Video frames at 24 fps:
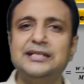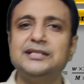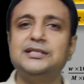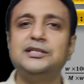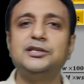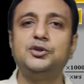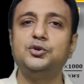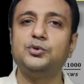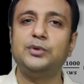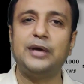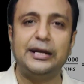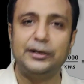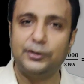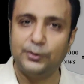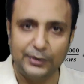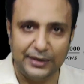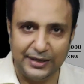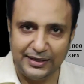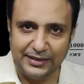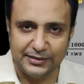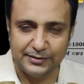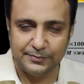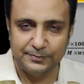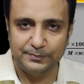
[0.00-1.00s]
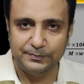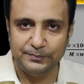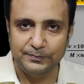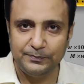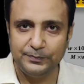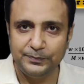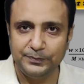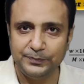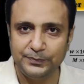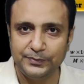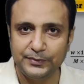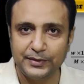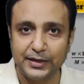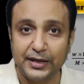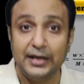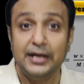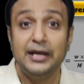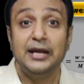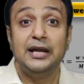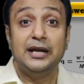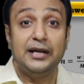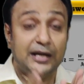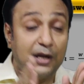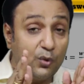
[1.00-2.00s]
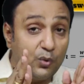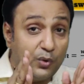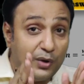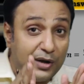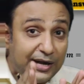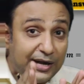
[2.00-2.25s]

easy to calculate. Now